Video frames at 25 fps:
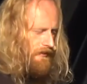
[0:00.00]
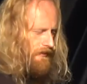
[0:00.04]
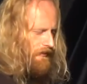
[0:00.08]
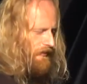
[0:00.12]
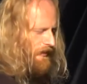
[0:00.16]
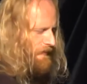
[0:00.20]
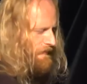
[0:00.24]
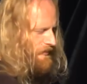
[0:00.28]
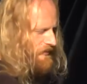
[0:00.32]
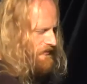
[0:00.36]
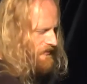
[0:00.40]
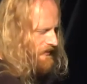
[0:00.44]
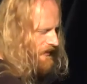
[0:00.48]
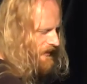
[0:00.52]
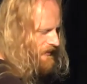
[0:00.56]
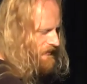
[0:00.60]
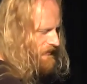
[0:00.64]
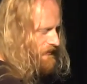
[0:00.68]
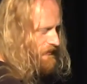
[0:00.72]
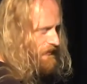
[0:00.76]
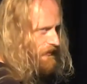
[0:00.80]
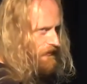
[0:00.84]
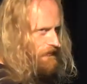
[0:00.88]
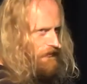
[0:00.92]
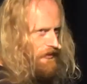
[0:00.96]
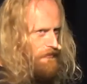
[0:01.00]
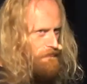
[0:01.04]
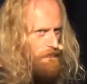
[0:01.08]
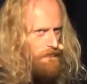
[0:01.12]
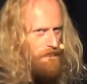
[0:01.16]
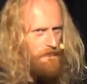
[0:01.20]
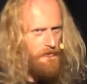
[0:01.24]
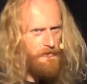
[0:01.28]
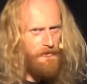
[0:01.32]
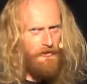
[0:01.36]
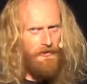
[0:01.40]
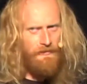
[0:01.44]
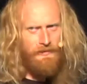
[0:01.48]
Climate change is a global
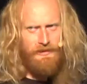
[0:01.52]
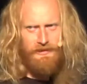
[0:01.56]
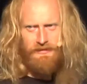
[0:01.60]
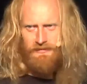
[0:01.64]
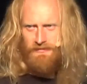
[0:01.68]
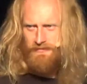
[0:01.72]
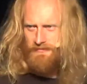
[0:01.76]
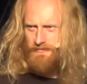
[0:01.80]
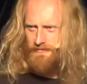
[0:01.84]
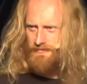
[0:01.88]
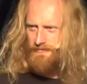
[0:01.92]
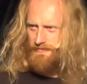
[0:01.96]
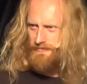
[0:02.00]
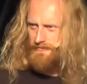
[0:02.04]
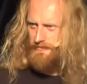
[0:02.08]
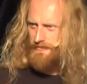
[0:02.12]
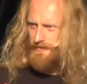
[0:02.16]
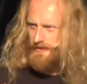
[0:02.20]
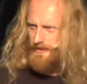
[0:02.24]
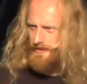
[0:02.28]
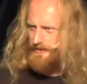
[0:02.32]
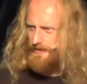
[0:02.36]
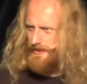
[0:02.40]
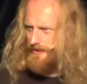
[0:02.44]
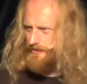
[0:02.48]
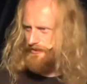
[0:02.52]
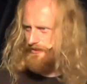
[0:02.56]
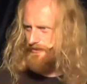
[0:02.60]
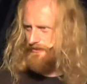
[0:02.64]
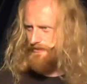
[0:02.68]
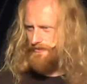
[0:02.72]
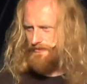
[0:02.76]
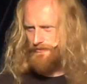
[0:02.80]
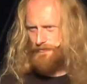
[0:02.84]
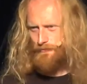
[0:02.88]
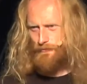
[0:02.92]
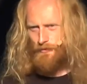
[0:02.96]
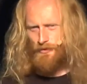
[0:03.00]
phenomenon. It doesn't
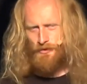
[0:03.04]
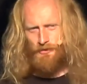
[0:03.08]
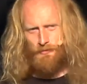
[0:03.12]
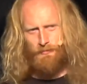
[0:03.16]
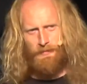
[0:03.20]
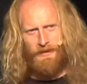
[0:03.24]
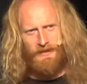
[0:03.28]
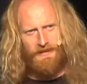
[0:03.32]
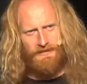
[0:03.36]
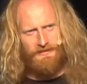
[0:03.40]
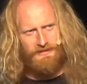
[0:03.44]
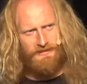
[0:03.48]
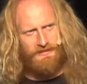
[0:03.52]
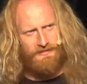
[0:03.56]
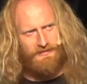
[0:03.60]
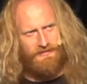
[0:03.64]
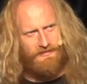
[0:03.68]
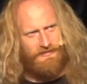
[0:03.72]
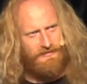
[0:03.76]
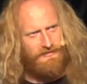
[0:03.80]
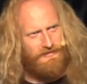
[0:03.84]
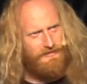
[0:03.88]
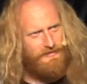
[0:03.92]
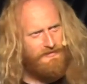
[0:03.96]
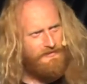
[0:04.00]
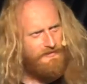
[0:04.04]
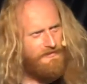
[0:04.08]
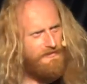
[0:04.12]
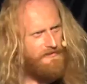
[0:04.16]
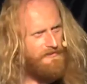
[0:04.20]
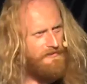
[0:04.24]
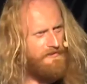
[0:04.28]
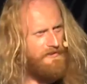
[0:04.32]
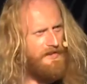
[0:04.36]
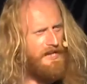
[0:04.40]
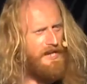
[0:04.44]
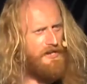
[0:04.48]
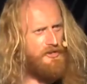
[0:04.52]
respect
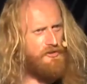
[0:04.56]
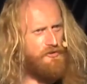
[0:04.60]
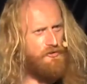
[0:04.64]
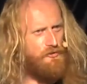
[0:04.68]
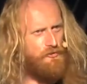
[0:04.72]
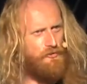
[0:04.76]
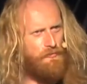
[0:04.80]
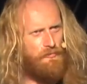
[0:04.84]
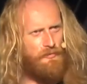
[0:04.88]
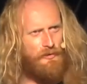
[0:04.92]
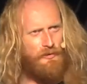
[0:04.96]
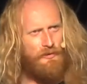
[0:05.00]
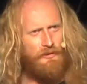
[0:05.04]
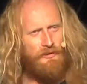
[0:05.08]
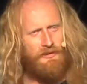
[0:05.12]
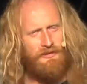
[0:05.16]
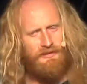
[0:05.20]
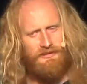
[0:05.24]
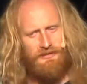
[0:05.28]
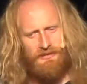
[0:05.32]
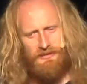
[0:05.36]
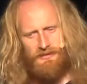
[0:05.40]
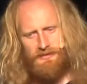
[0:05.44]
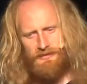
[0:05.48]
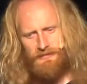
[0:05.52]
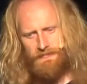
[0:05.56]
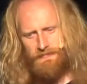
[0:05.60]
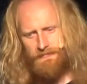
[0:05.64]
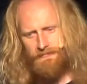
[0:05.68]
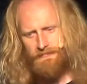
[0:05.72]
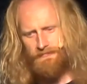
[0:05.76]
national borders.